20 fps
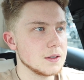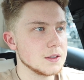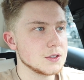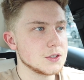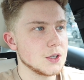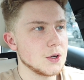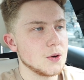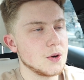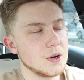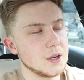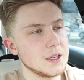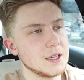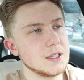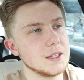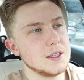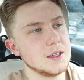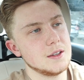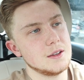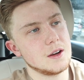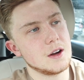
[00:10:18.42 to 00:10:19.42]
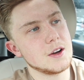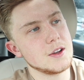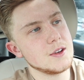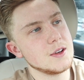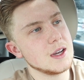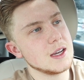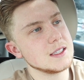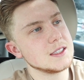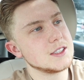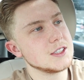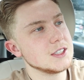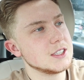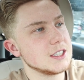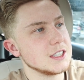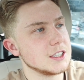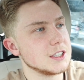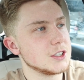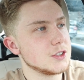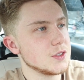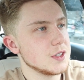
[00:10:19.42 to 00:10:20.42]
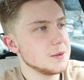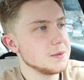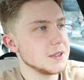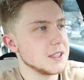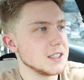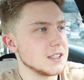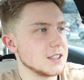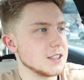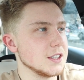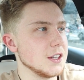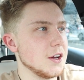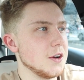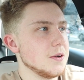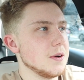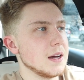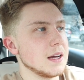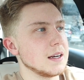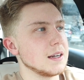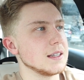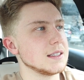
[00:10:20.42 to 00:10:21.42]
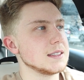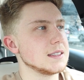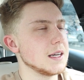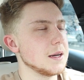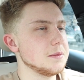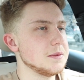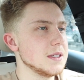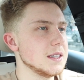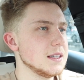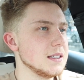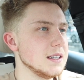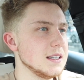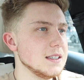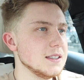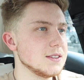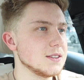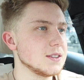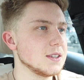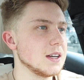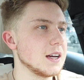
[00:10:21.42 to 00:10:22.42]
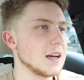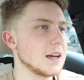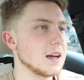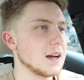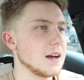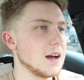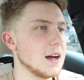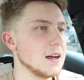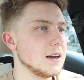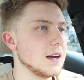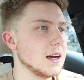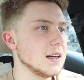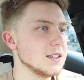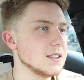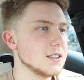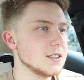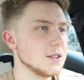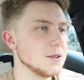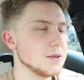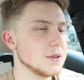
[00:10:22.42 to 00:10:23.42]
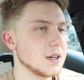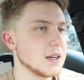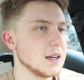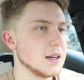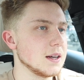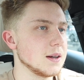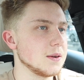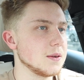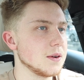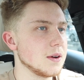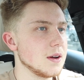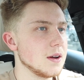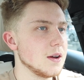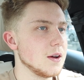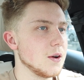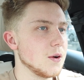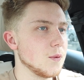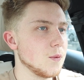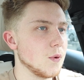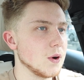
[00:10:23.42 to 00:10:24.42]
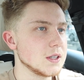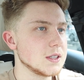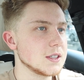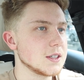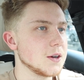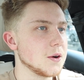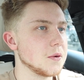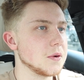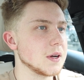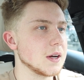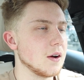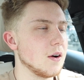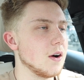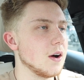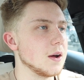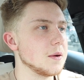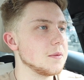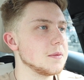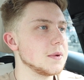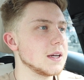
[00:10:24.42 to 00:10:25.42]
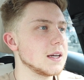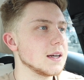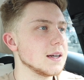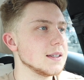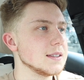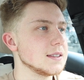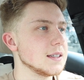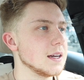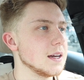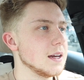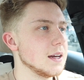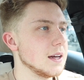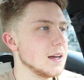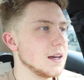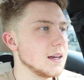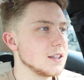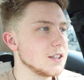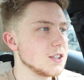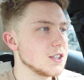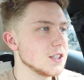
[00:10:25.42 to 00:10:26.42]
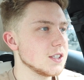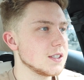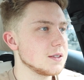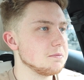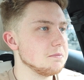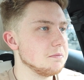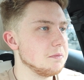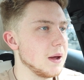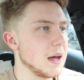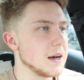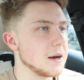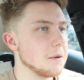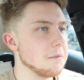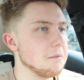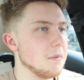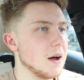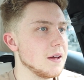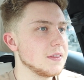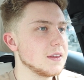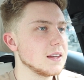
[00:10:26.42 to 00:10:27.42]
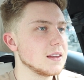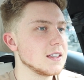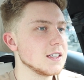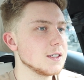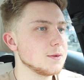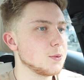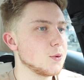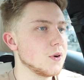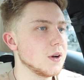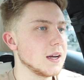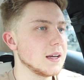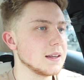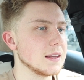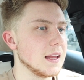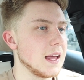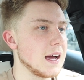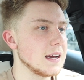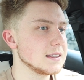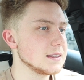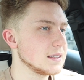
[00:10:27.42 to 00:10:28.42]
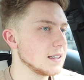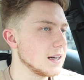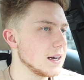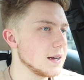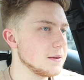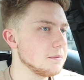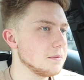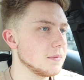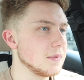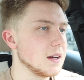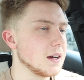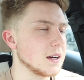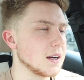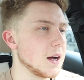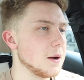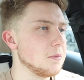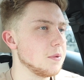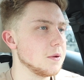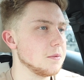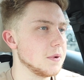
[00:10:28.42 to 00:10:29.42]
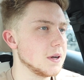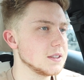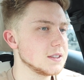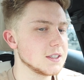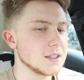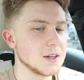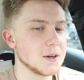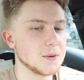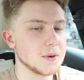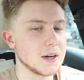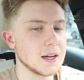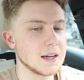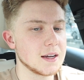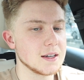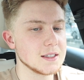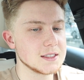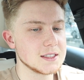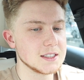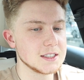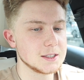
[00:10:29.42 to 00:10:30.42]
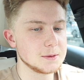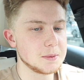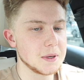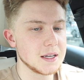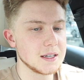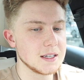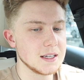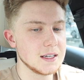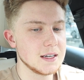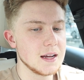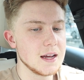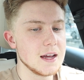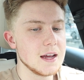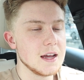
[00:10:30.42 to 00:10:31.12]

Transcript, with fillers: So are, you guys just extremely slow at accepting these, or like I, I just don't get what's going on because it's just been a month at this point, and last time a couple months ago when I got suspended,